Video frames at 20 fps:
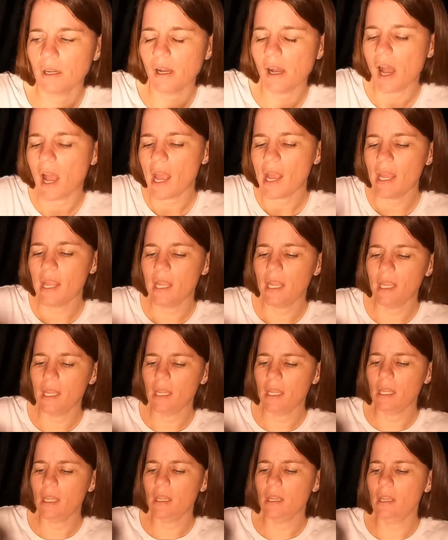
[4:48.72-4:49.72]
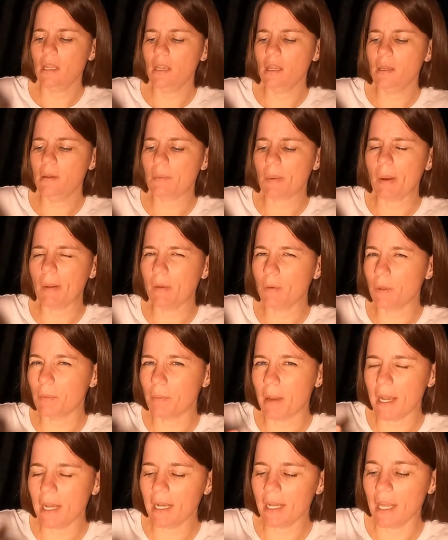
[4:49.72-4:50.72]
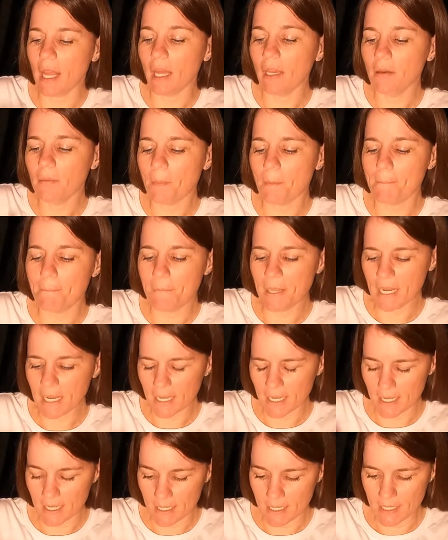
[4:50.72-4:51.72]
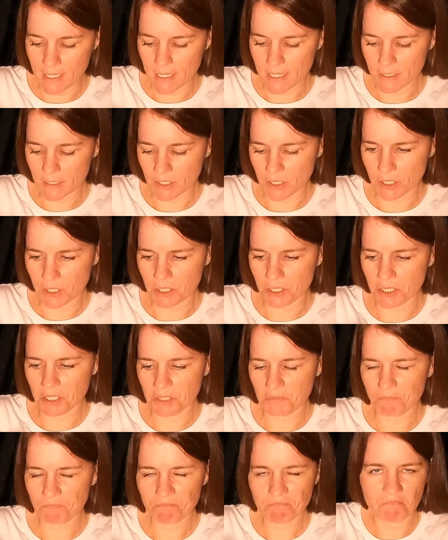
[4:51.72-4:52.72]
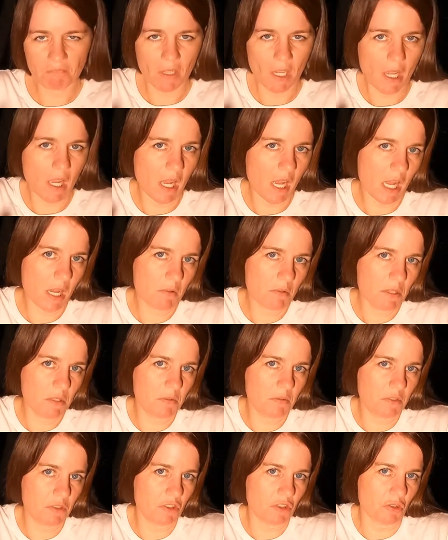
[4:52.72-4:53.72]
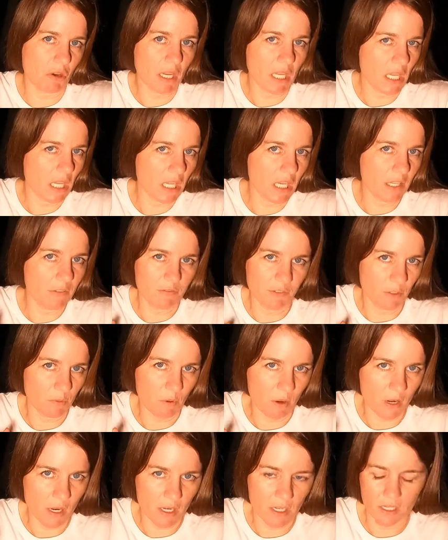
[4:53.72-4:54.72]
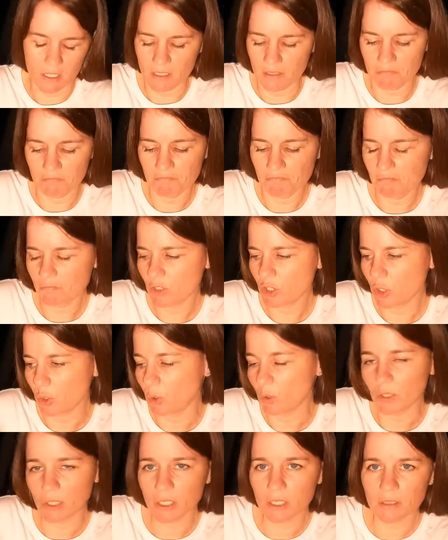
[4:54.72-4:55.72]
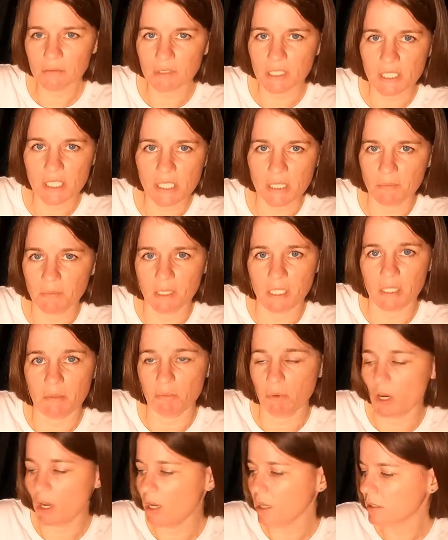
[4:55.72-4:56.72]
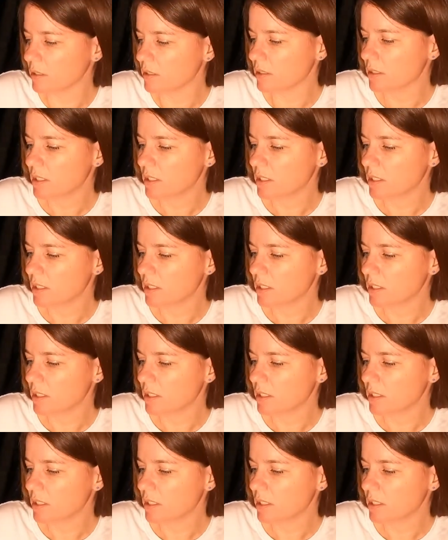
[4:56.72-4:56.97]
I probably wouldn't buy it again, but I would drink it if it were in a cooler that somebody brought.